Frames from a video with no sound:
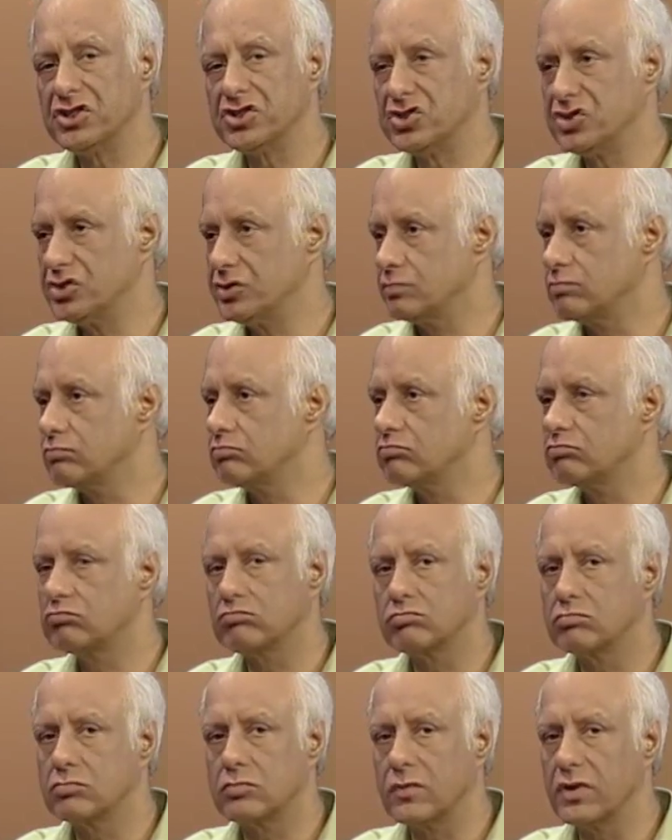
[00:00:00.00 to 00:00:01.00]
is the
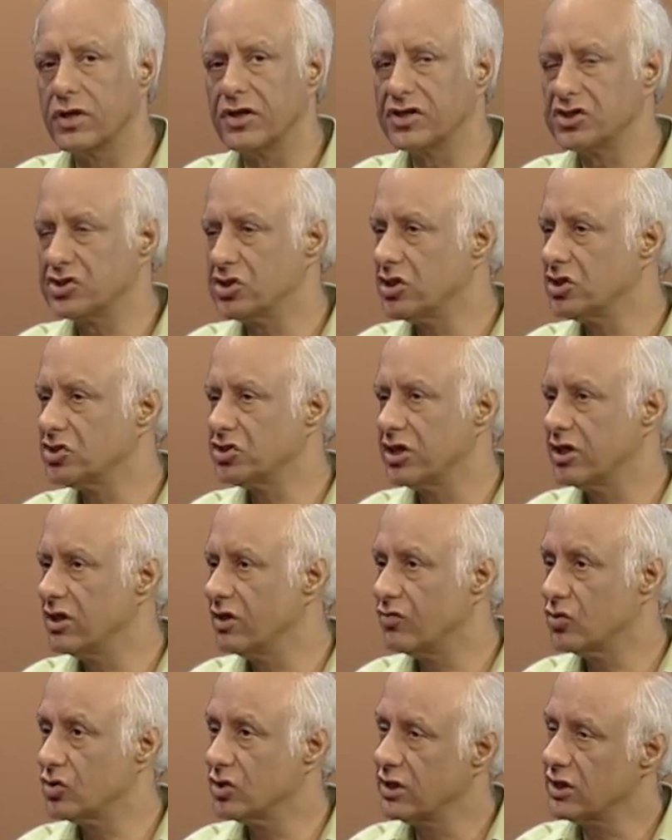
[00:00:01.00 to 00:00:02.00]
research
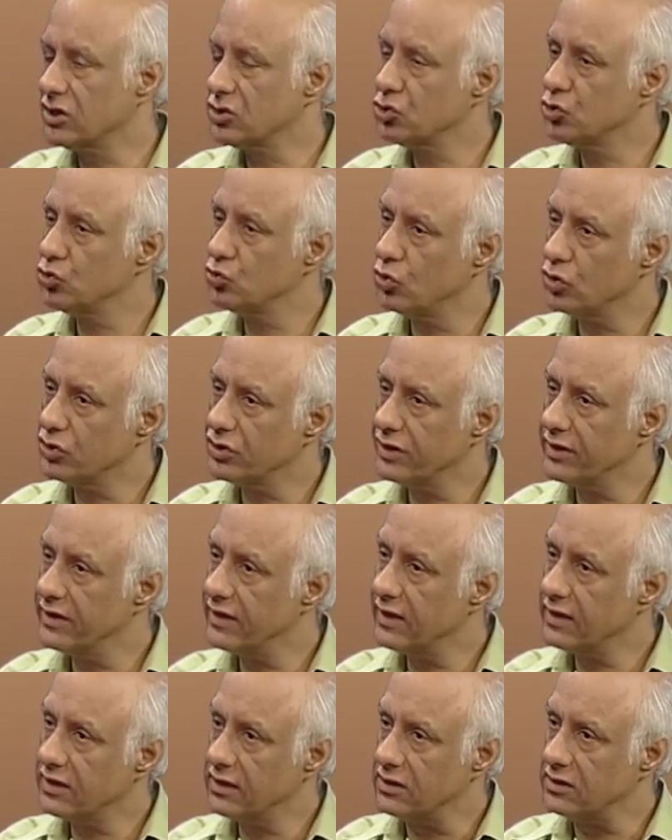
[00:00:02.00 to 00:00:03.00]
area for the next two or
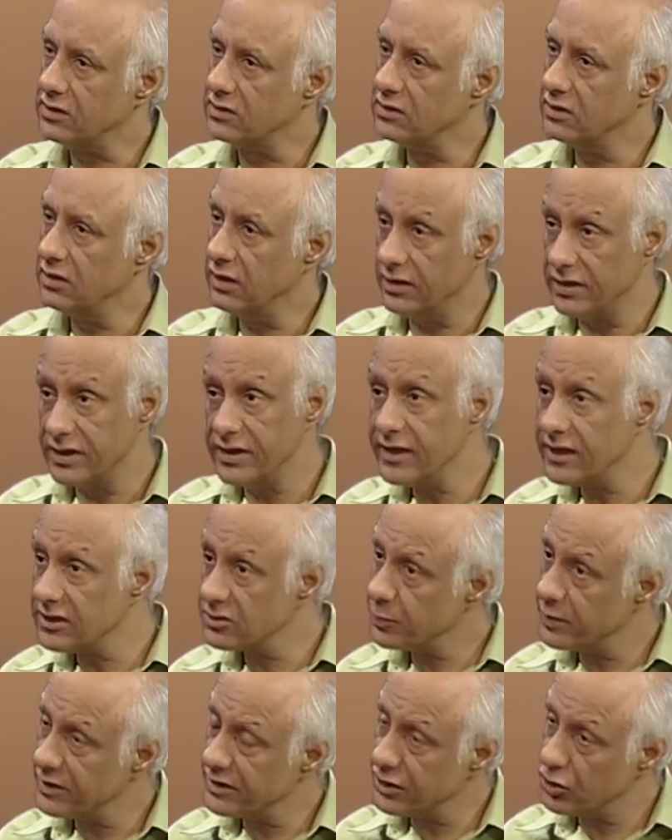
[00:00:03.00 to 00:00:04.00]
three decades. And India
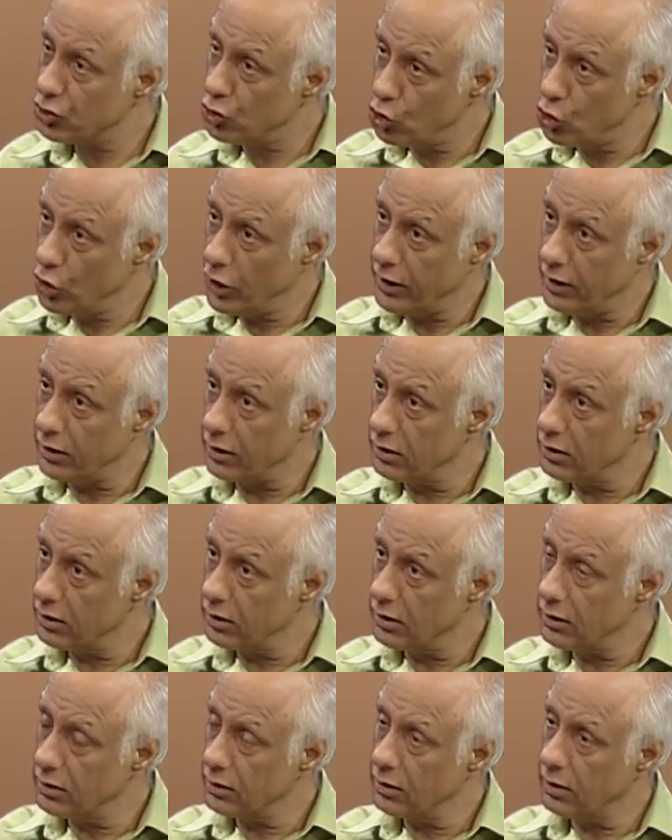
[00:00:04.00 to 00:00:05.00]
is pretty good in
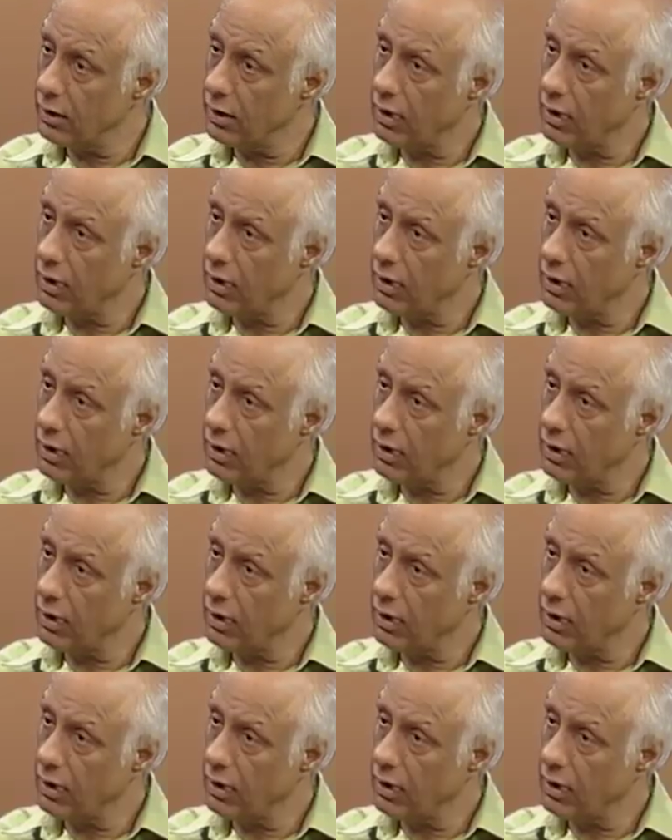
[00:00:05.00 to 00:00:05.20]
that.